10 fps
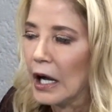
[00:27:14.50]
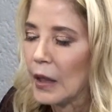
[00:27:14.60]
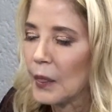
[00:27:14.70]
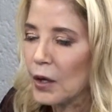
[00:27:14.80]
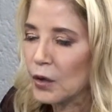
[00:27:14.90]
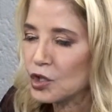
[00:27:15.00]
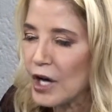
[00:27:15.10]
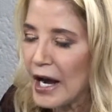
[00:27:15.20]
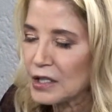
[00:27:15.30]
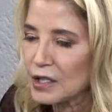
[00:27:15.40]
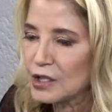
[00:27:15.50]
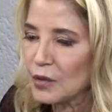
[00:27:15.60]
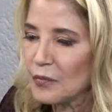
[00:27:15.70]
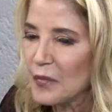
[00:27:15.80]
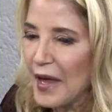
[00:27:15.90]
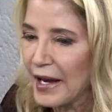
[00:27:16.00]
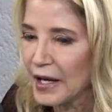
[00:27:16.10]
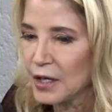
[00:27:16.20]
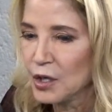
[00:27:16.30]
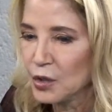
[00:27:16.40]
they're attracted to
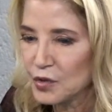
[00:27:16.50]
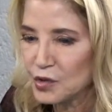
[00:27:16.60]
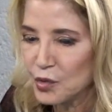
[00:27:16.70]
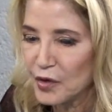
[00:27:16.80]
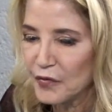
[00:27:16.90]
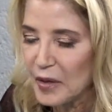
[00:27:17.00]
men who sort of